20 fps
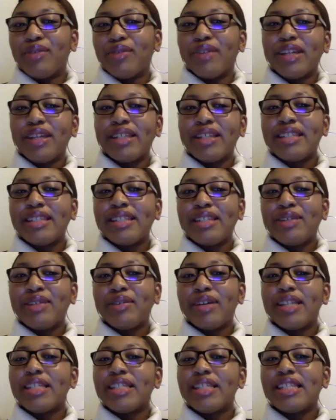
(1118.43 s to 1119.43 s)
Is
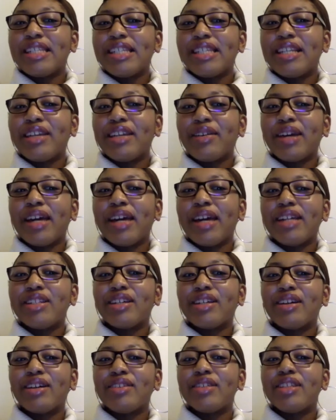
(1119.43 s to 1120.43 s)
it still okay to
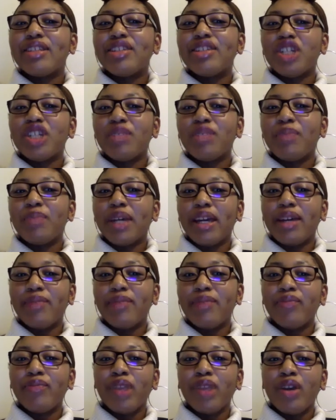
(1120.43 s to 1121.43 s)
go to the GP,
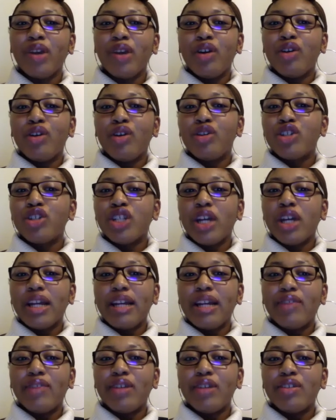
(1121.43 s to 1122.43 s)
or should I leave
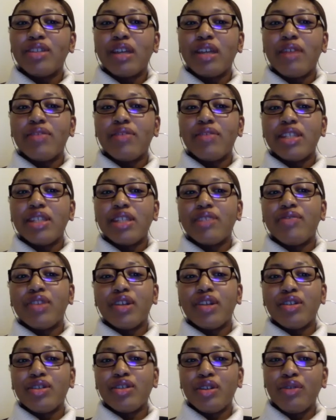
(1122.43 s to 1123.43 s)
those services for
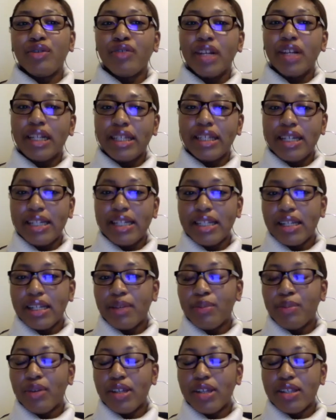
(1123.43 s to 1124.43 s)
those who really need it at
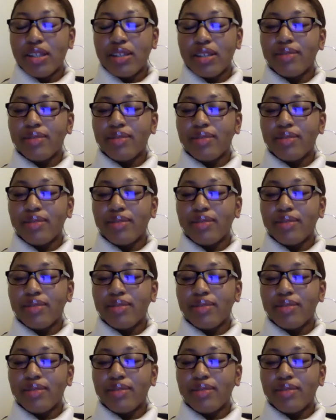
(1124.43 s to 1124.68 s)
present?